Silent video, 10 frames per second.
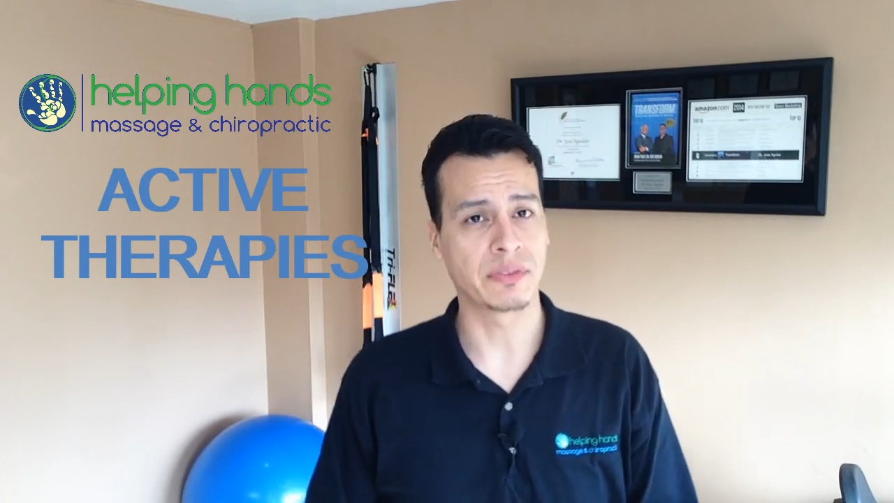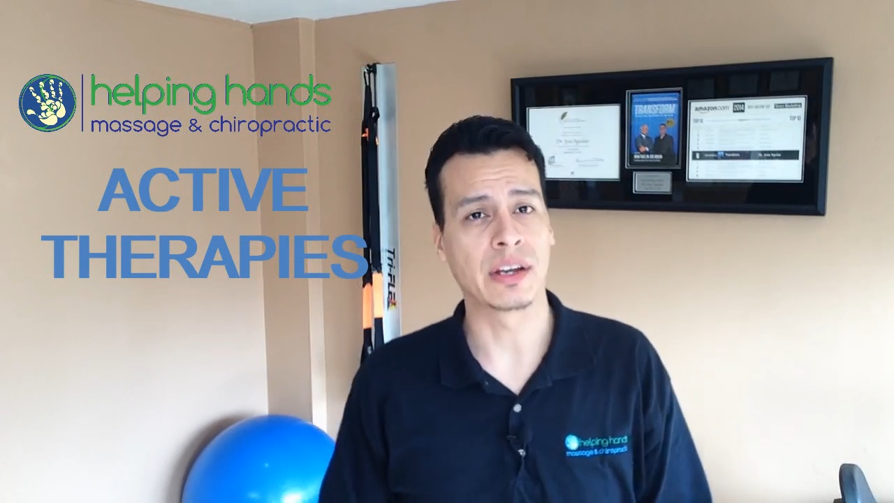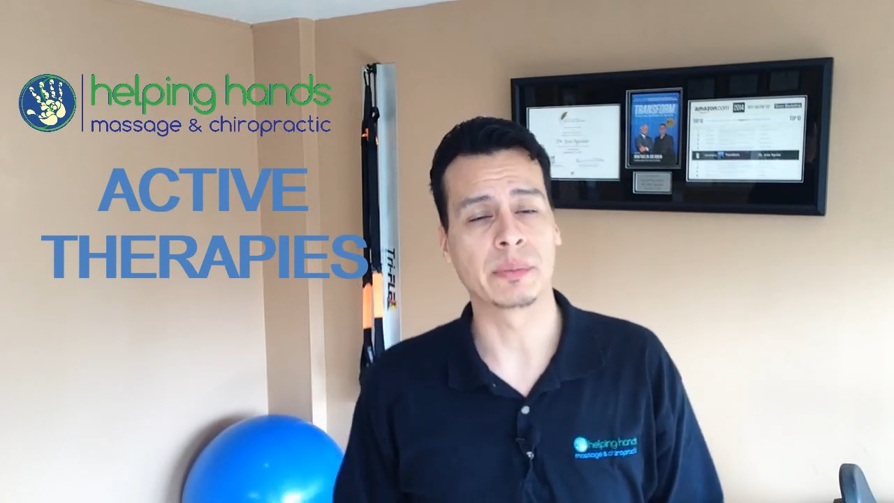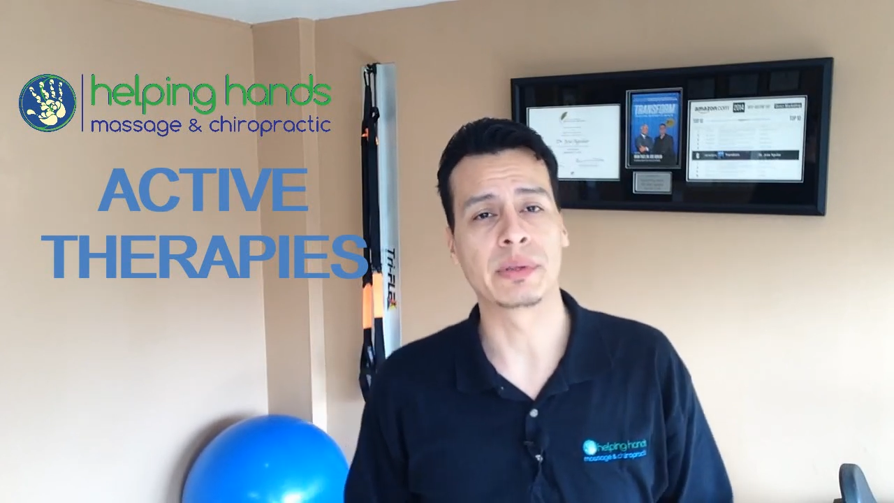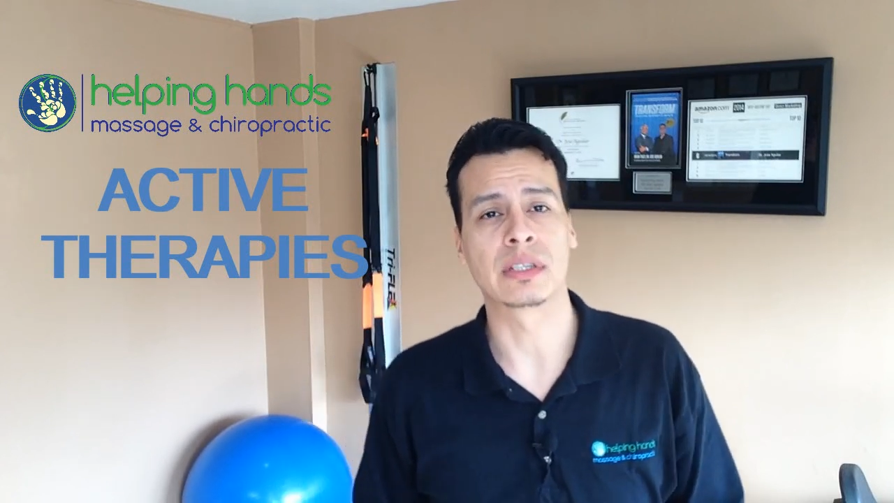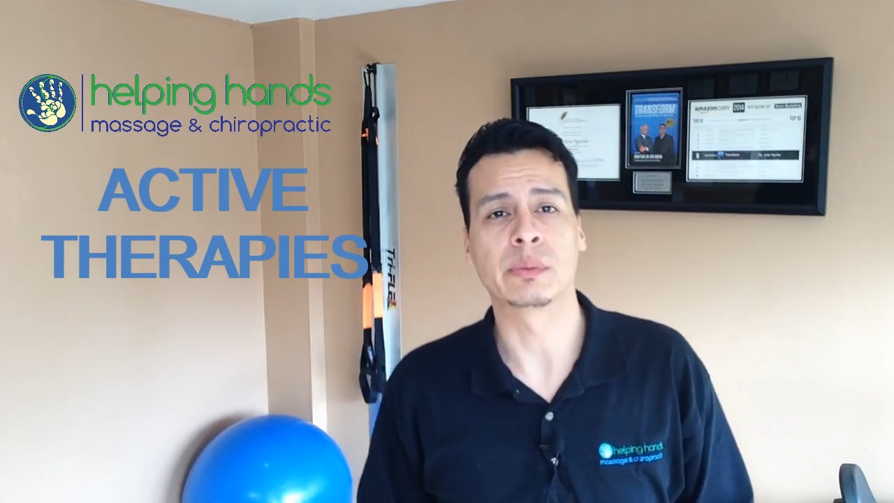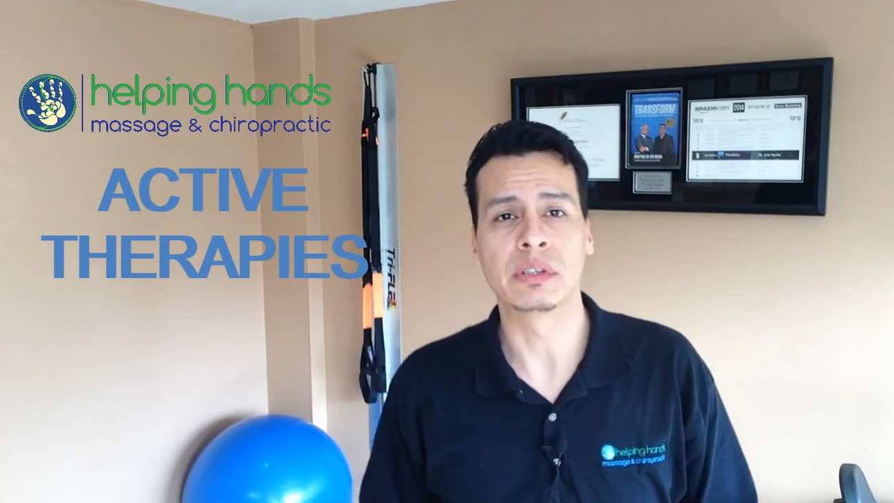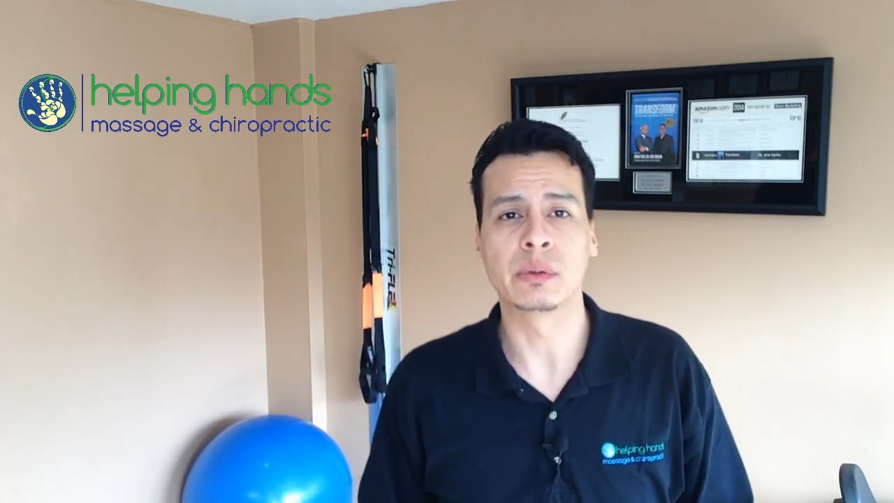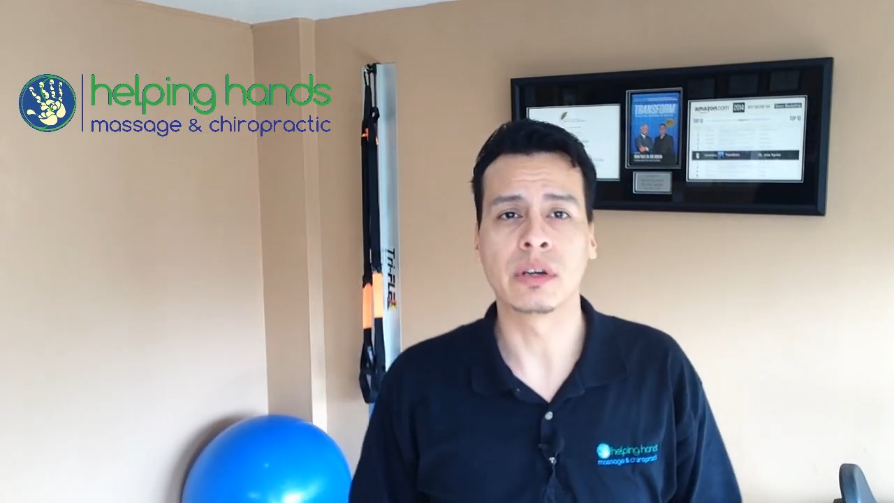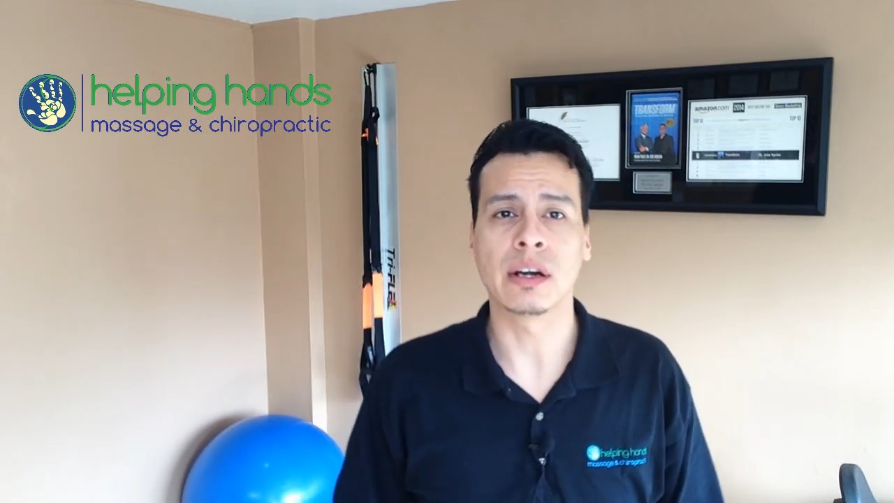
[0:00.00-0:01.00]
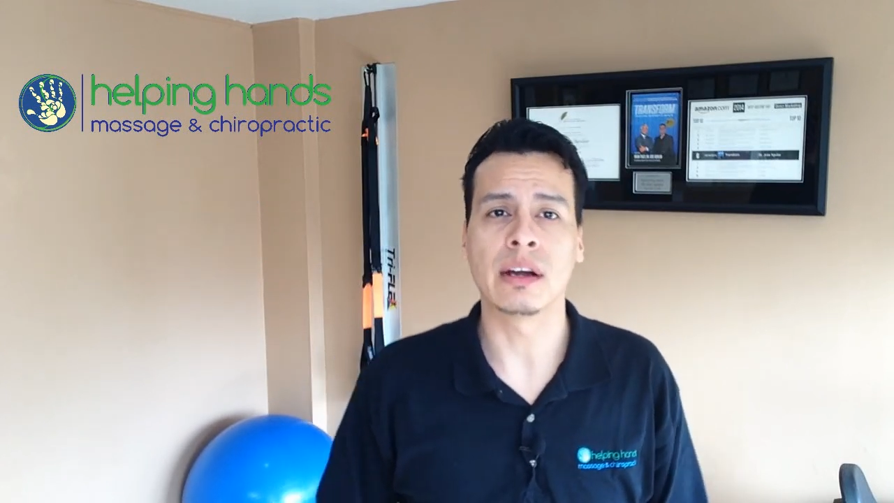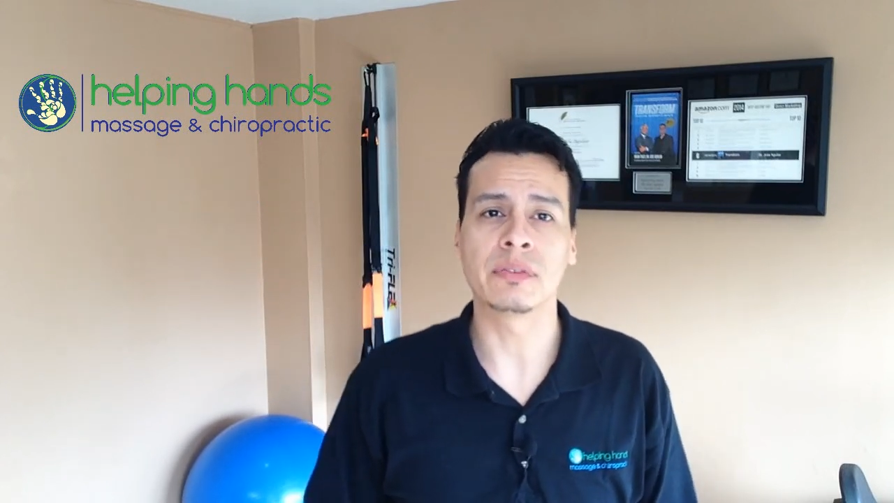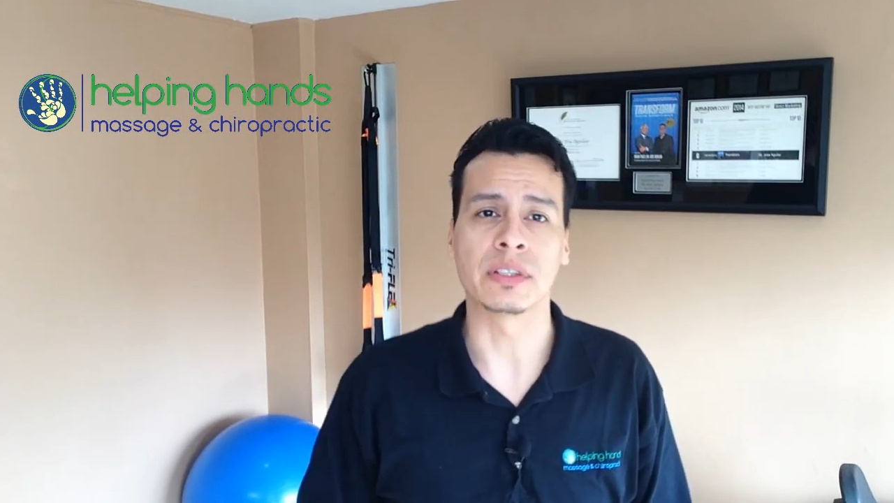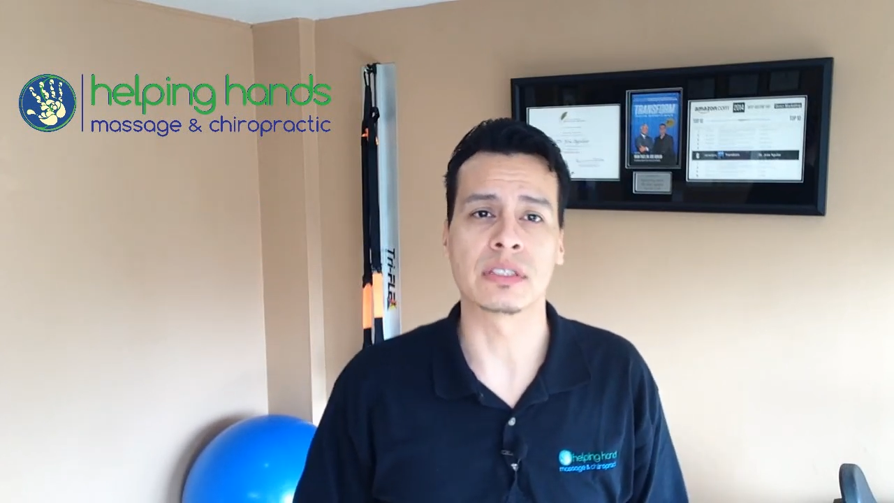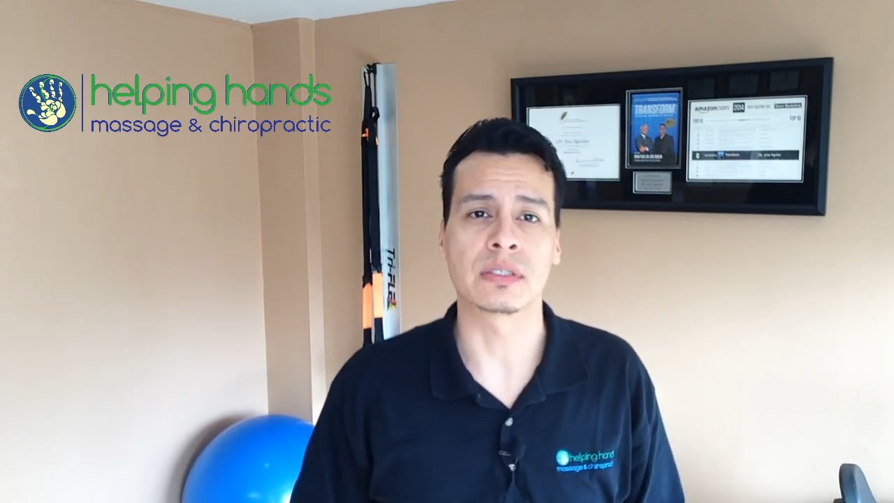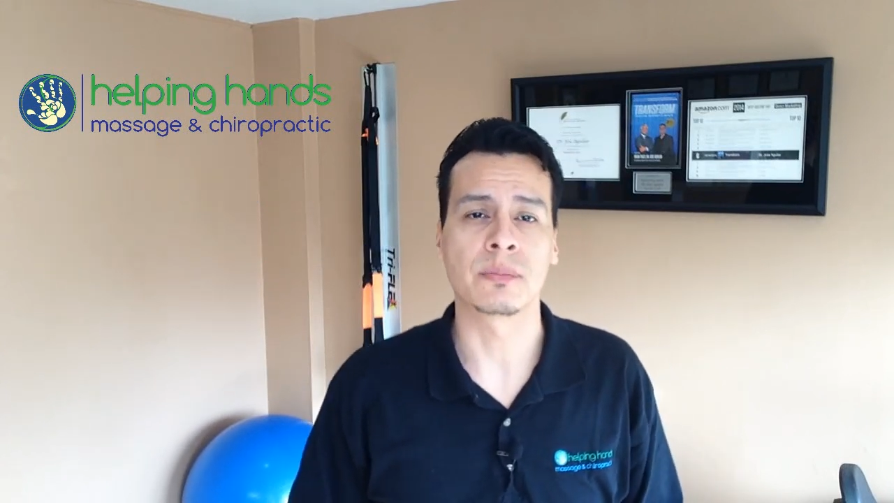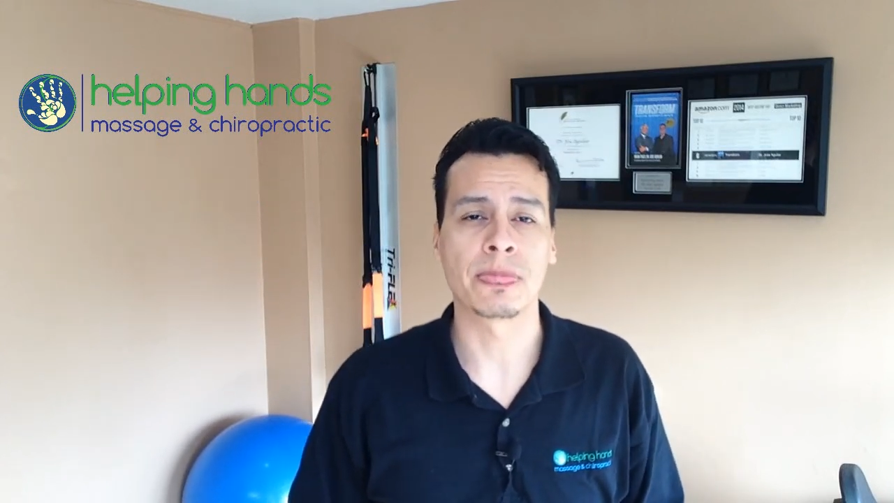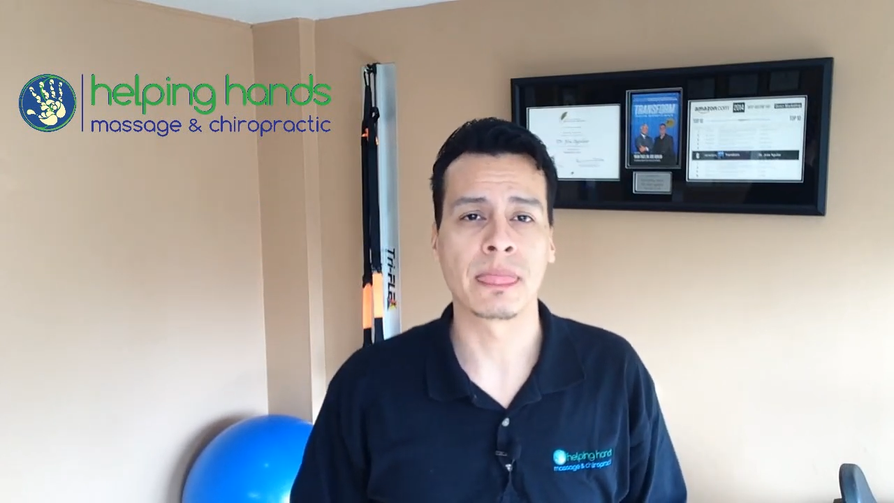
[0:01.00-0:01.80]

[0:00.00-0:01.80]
therapies that we do in our office.